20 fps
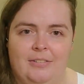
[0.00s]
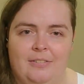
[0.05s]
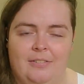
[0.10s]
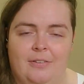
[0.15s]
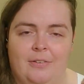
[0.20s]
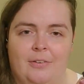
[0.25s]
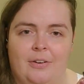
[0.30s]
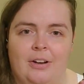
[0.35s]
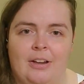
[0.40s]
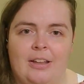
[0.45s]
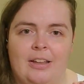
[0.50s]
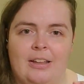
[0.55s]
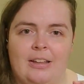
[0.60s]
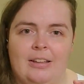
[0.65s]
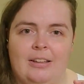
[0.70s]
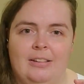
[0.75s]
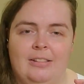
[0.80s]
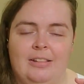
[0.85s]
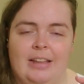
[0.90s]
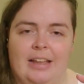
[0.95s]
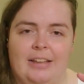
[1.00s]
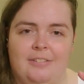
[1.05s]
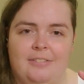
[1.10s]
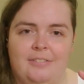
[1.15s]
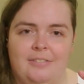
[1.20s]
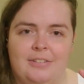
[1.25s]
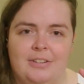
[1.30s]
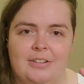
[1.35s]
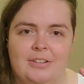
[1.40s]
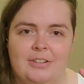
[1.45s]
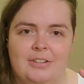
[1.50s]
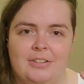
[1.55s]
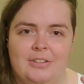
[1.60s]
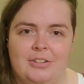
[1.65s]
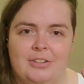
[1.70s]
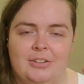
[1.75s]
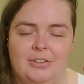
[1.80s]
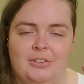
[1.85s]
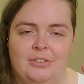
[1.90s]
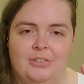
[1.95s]
4, left,
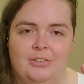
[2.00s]
2,